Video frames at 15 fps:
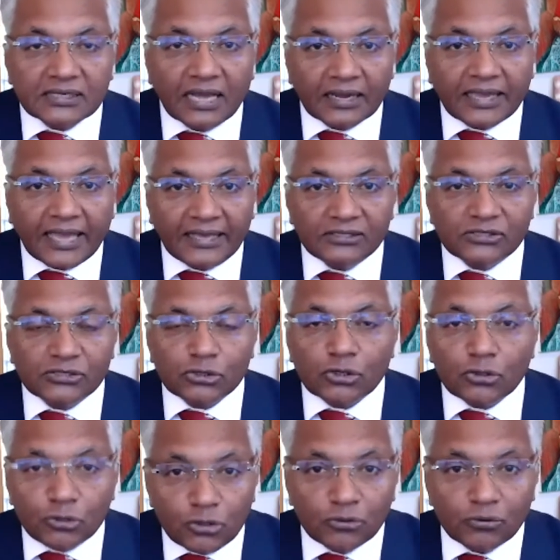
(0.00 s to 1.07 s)
against
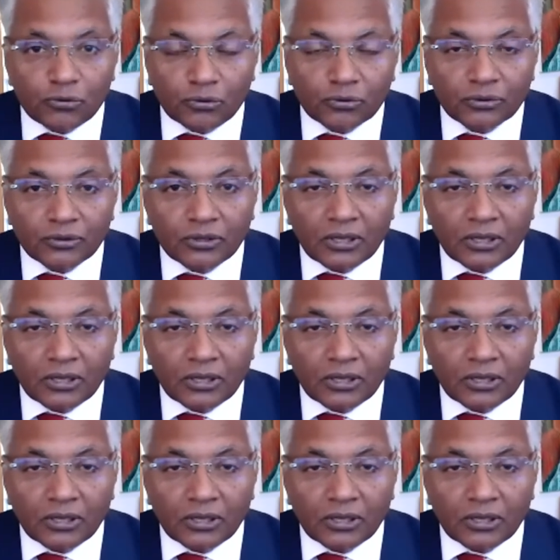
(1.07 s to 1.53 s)
you